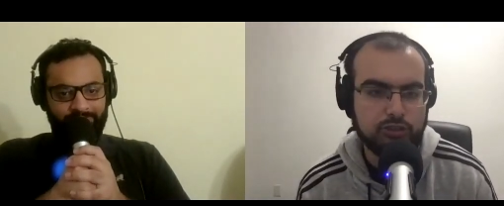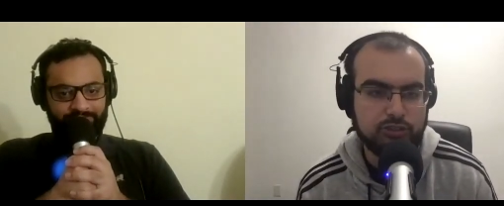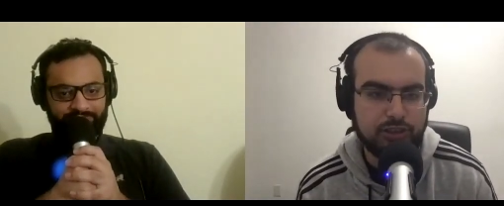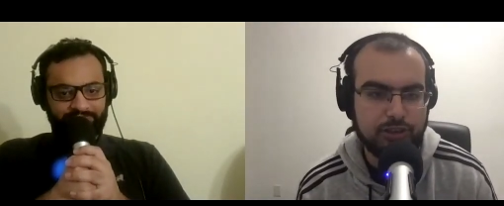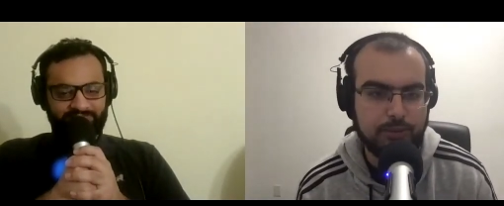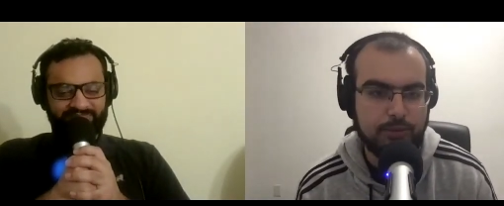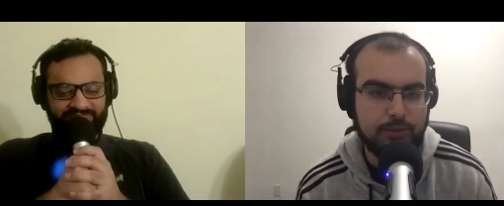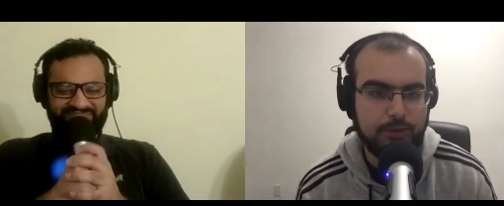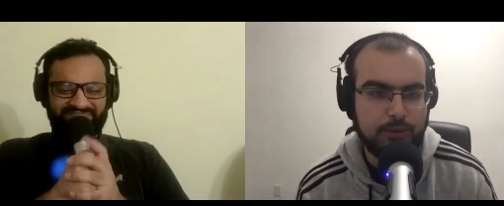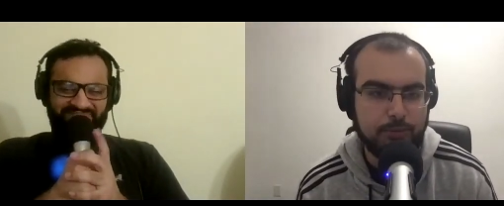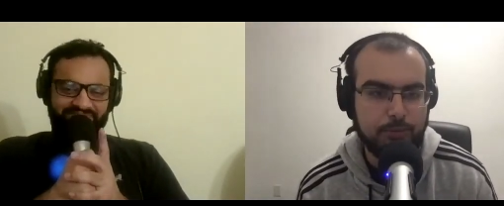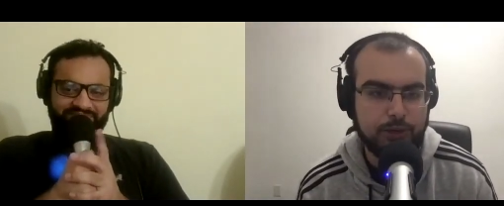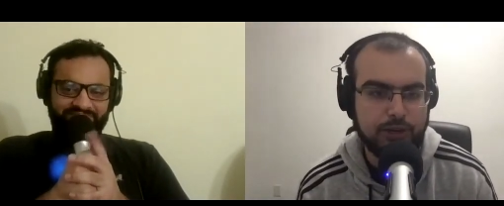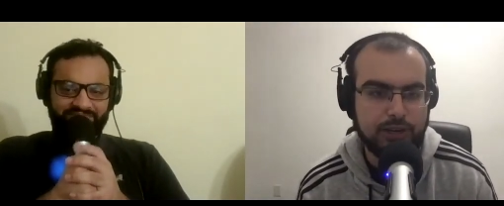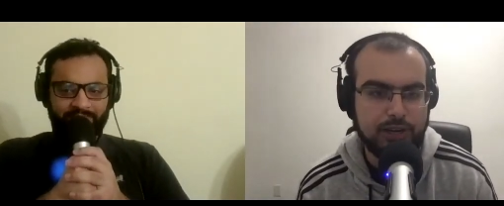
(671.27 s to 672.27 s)
Speaker 1: uh,
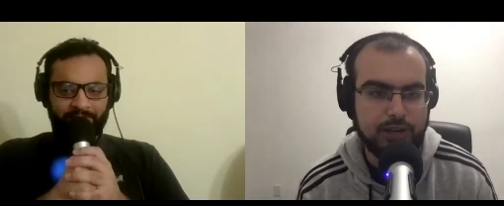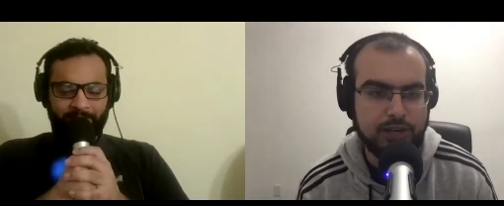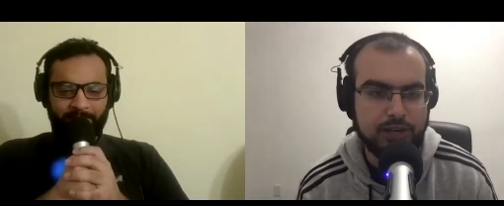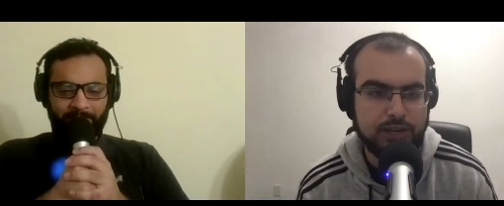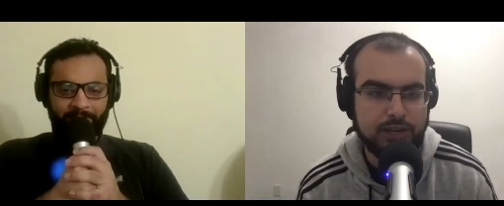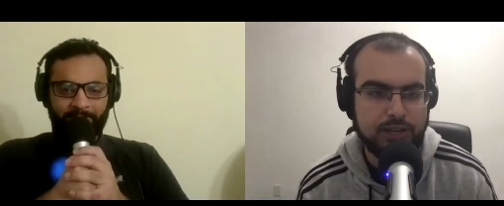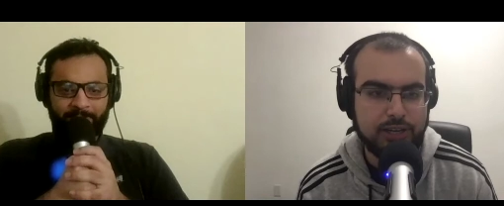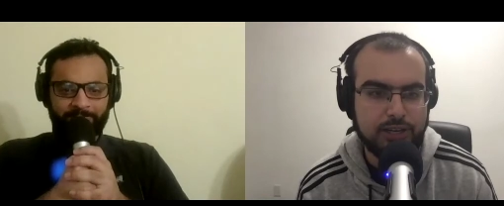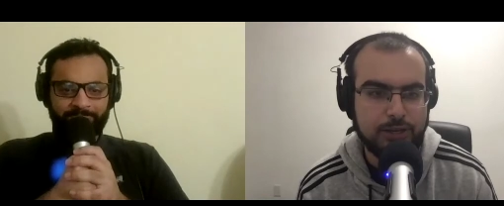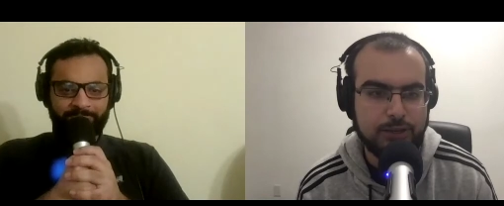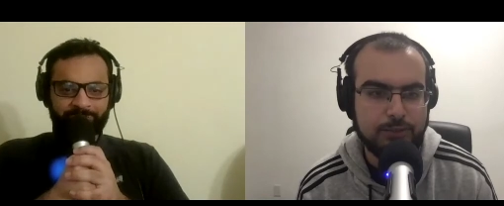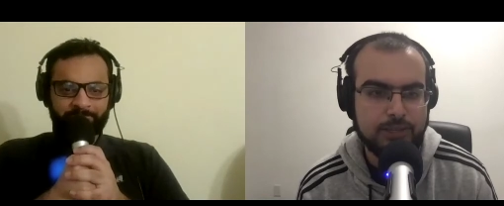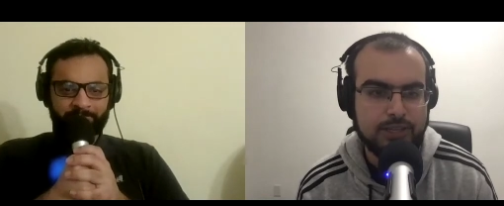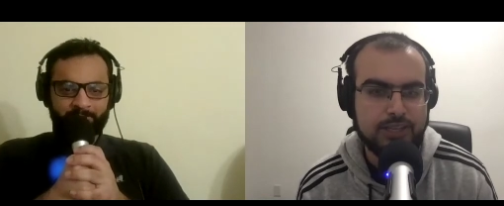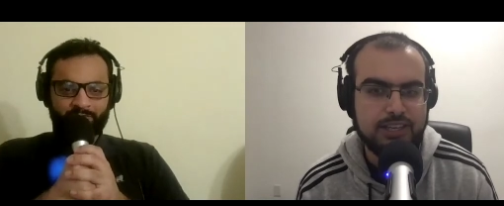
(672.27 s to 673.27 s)
put England in. Uh,
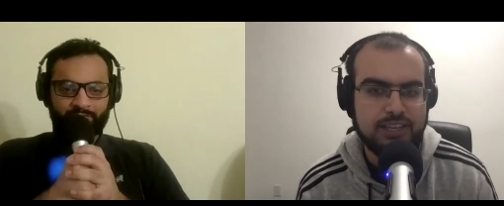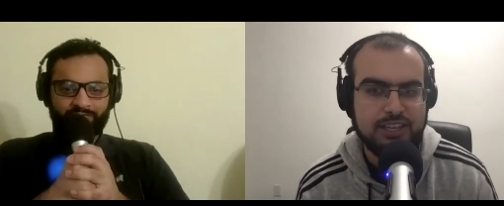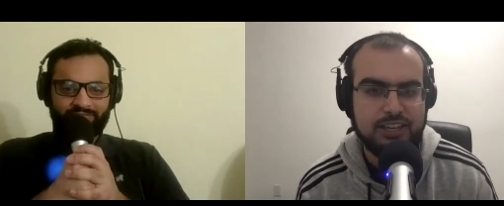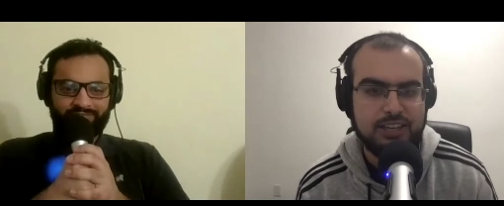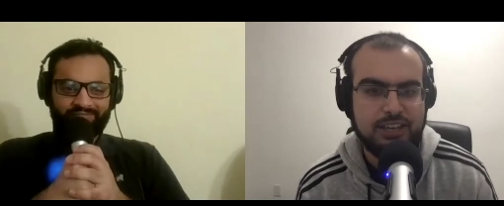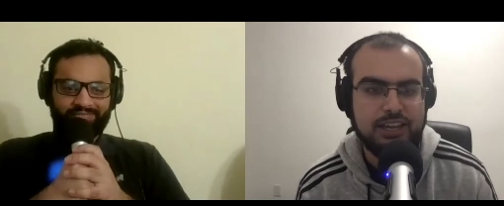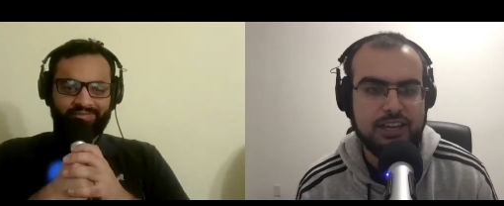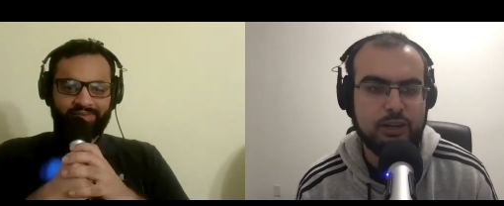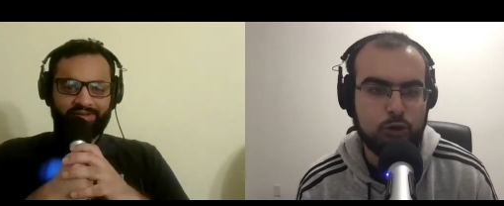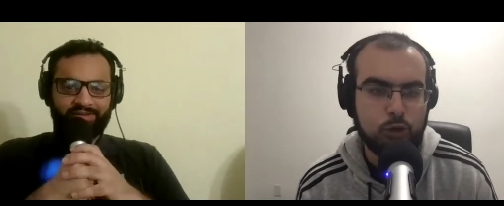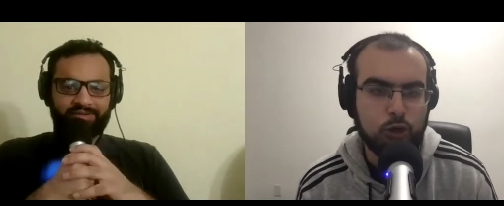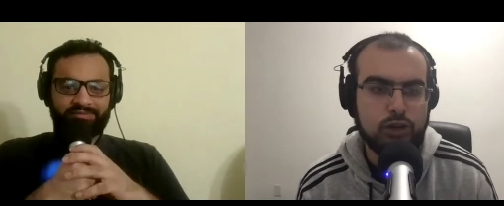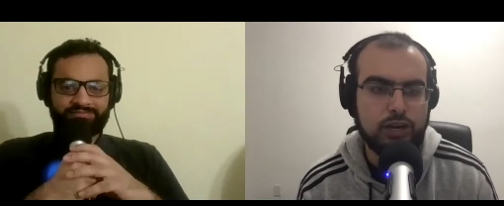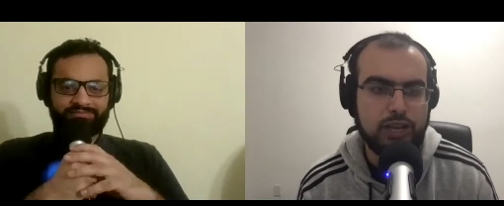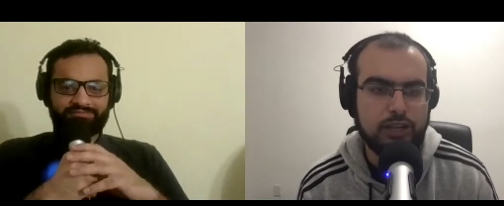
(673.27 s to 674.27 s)
uh, it
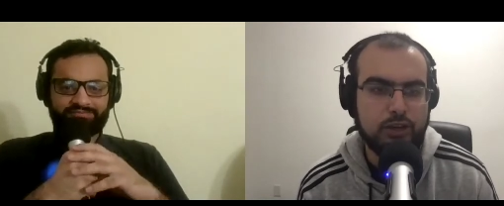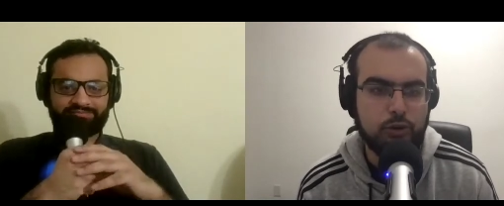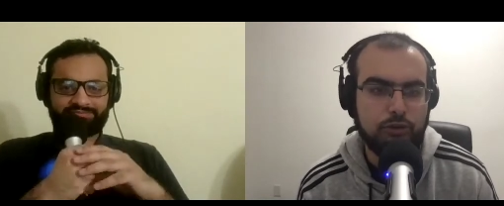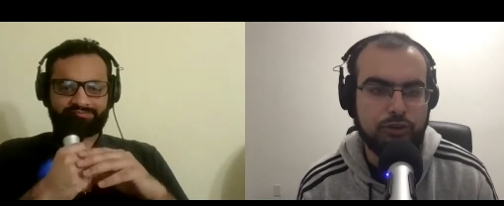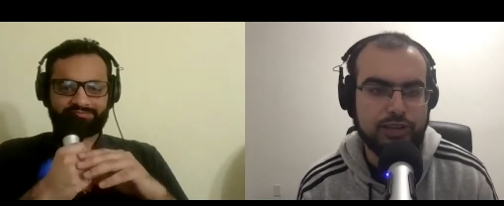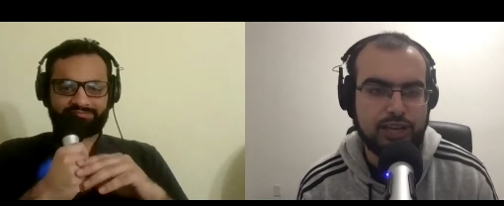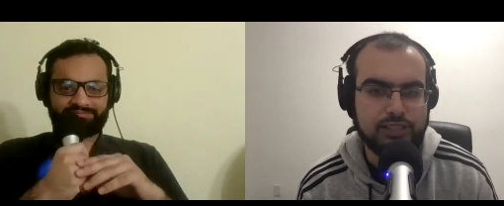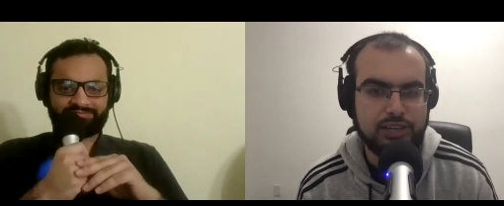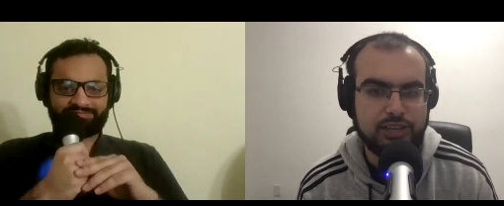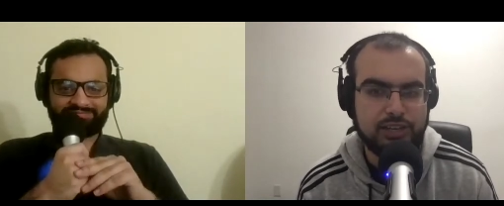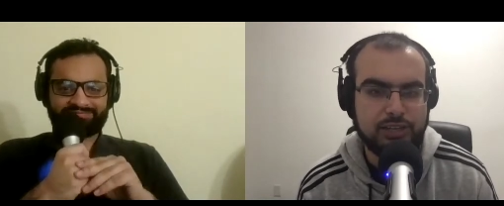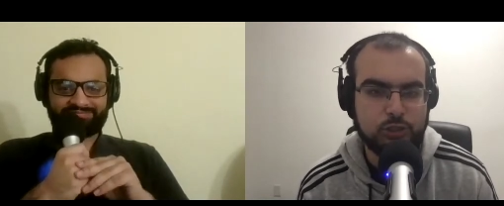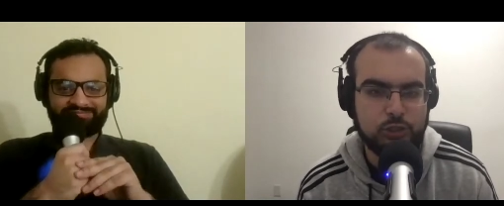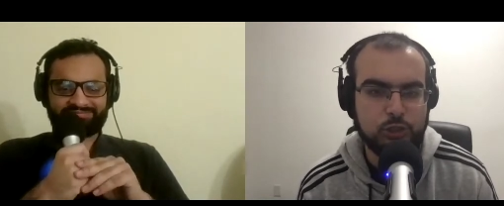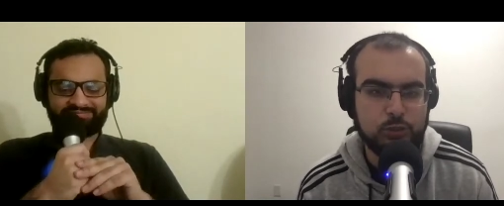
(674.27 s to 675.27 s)
looked like overcast
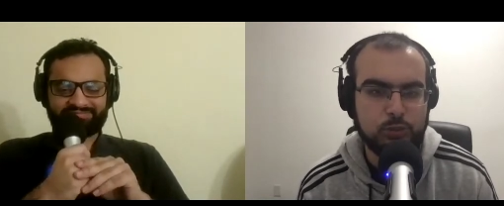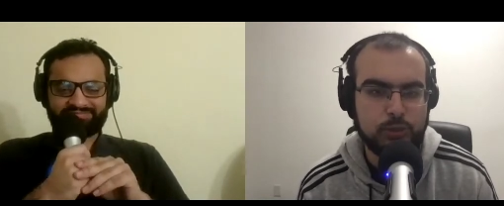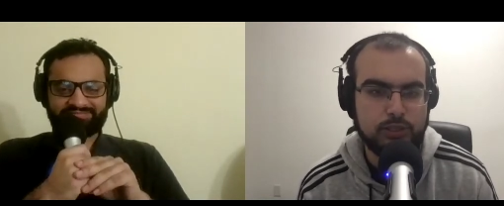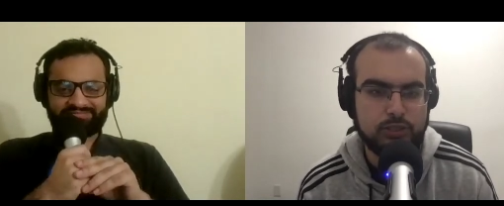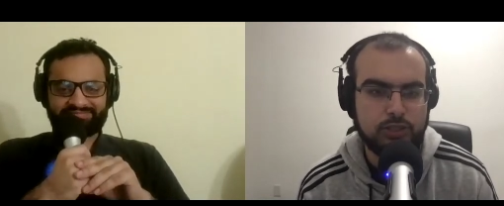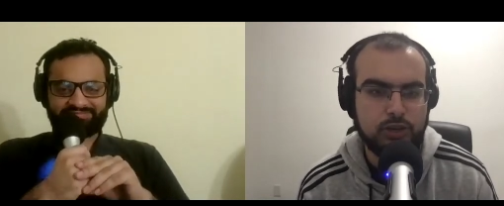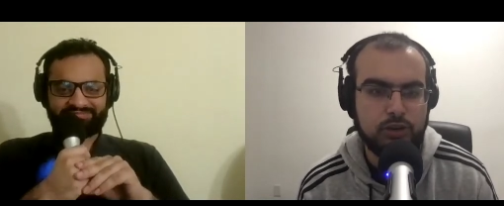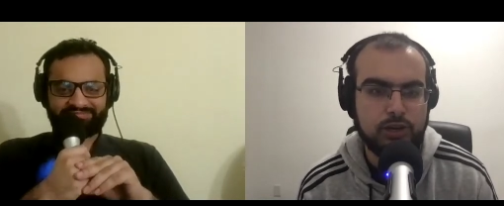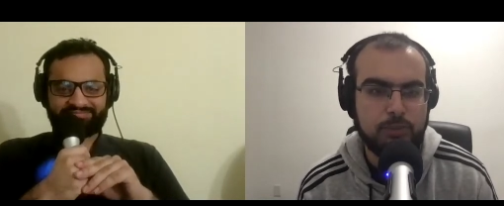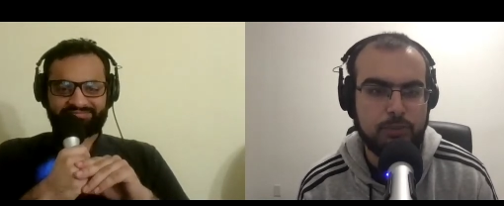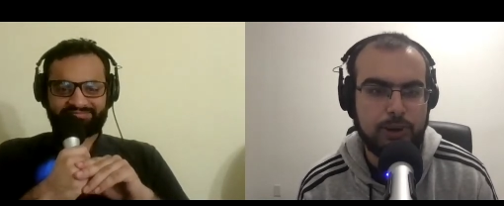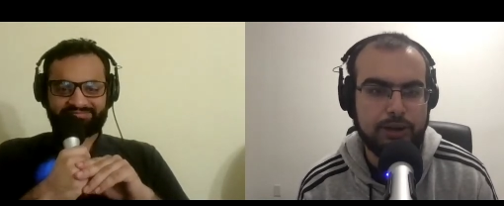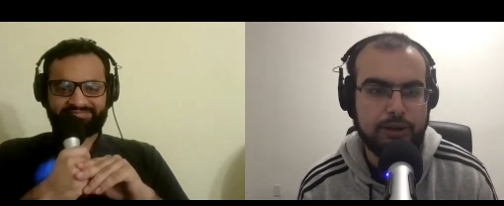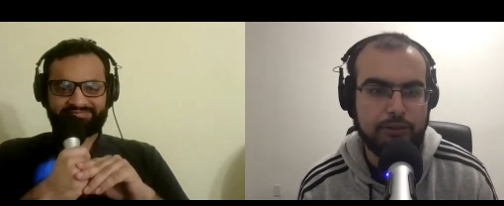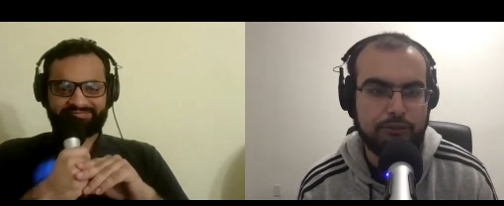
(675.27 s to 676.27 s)
conditions, but generally
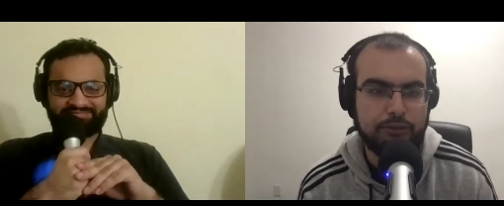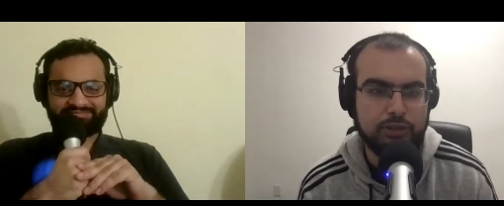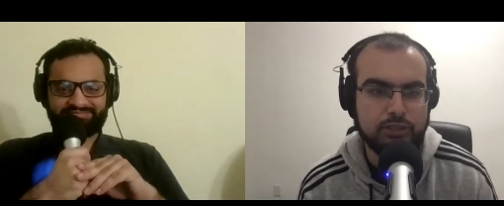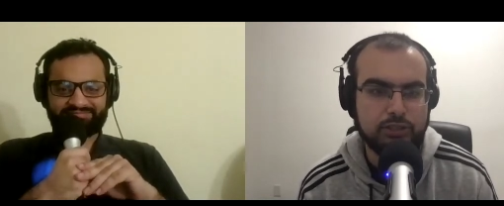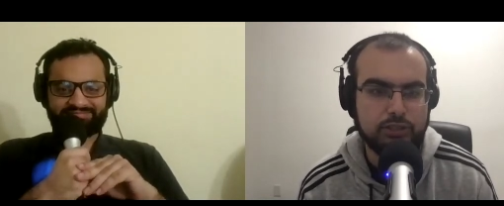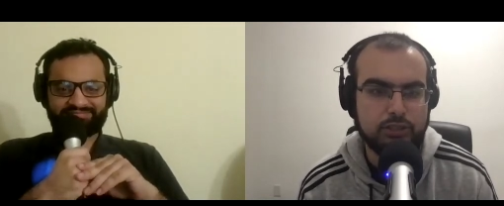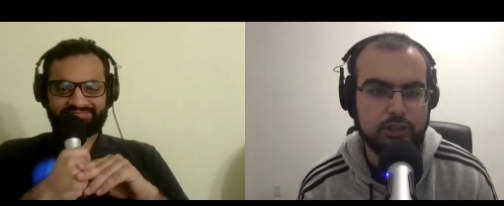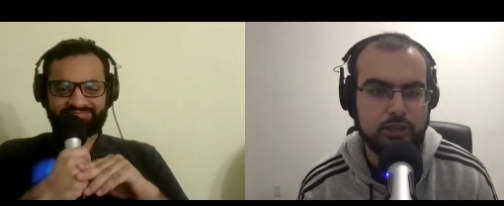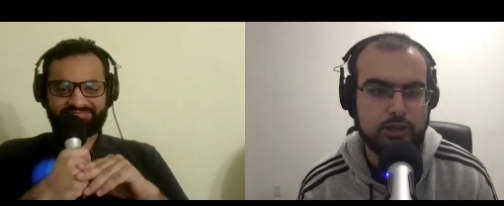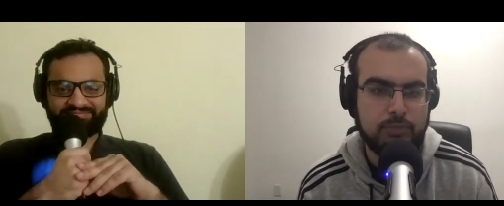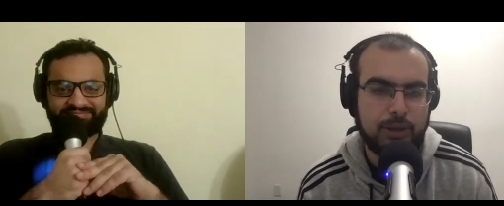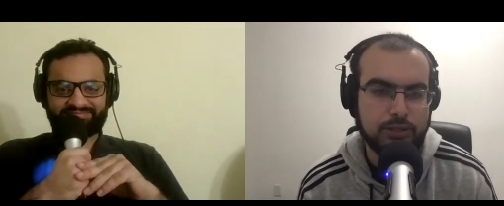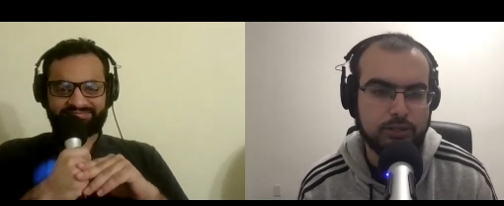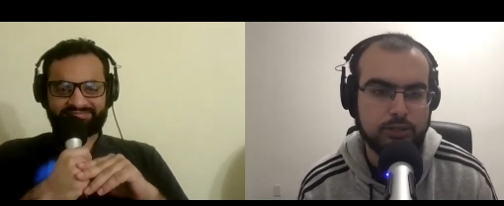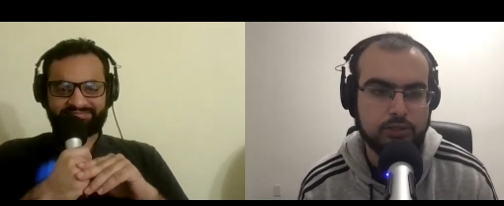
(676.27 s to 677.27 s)
batting first in
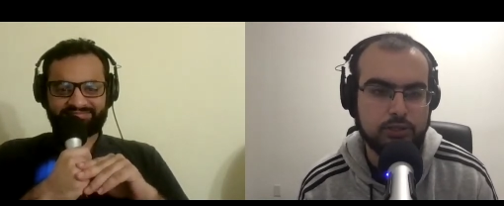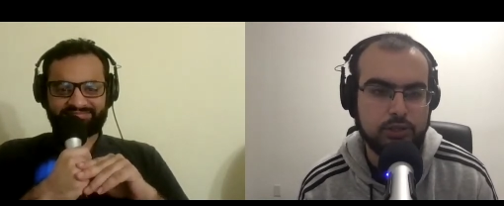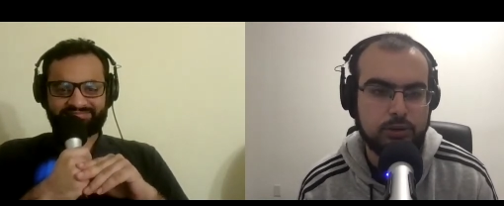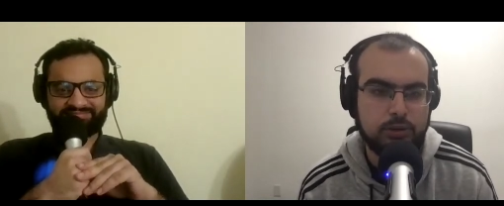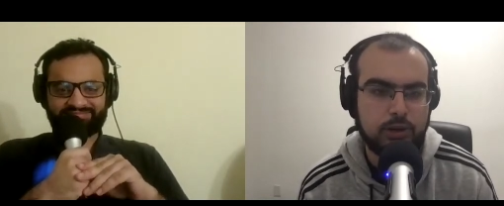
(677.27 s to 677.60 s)
Manchester.